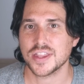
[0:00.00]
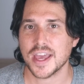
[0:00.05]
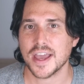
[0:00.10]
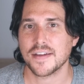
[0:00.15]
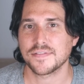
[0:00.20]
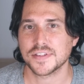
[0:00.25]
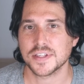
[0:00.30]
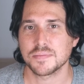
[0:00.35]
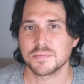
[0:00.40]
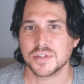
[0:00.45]
They
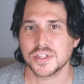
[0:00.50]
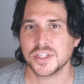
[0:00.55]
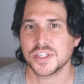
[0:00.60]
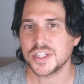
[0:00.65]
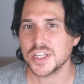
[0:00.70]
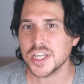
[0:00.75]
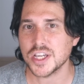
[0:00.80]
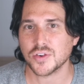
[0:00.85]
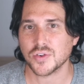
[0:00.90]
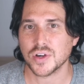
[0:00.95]
have some
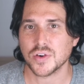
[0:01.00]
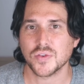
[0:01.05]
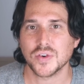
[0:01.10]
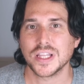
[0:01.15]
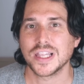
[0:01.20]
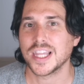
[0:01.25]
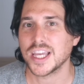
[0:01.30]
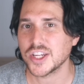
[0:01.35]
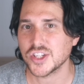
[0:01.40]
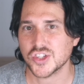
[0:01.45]
secret
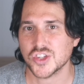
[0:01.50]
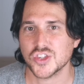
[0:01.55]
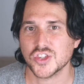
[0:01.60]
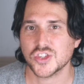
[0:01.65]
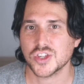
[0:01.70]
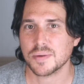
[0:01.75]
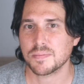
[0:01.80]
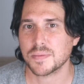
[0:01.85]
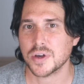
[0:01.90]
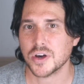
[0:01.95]

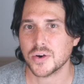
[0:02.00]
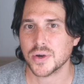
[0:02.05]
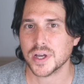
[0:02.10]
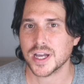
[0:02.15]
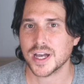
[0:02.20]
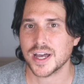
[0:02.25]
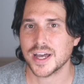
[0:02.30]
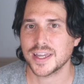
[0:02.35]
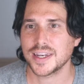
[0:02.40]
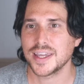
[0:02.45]
relationship
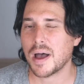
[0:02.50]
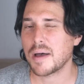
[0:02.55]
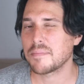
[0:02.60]
going on.